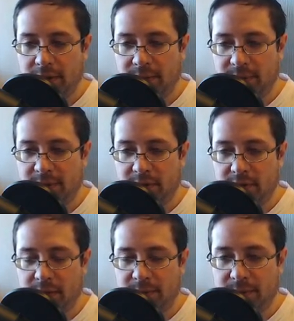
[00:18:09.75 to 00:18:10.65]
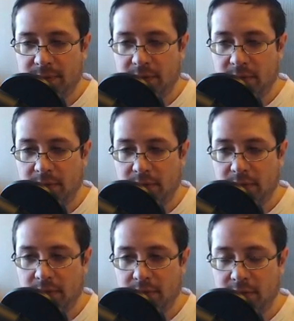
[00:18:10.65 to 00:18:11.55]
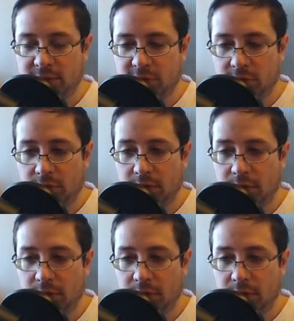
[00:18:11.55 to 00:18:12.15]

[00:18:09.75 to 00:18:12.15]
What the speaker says: That might be true.